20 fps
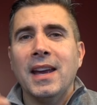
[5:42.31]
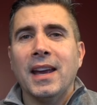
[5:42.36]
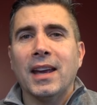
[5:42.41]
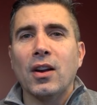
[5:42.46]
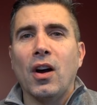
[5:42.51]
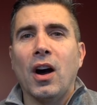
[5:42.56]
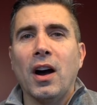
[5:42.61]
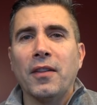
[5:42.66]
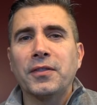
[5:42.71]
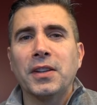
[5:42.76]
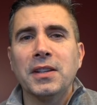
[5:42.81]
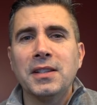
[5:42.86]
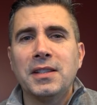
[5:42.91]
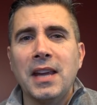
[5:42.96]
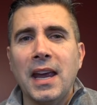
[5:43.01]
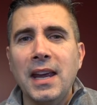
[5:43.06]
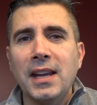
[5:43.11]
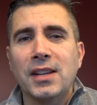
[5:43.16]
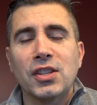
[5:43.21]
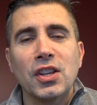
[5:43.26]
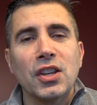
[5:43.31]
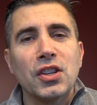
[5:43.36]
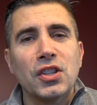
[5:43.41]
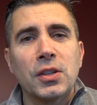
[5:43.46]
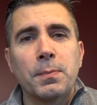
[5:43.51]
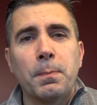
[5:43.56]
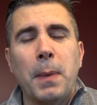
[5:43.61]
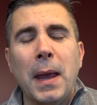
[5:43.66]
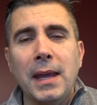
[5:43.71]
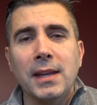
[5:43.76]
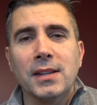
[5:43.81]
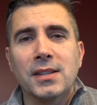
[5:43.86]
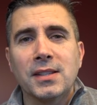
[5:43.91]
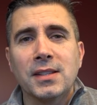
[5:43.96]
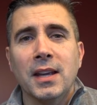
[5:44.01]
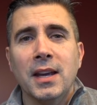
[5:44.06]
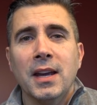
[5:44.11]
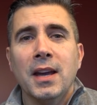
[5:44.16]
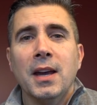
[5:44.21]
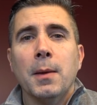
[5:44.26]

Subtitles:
it often takes space.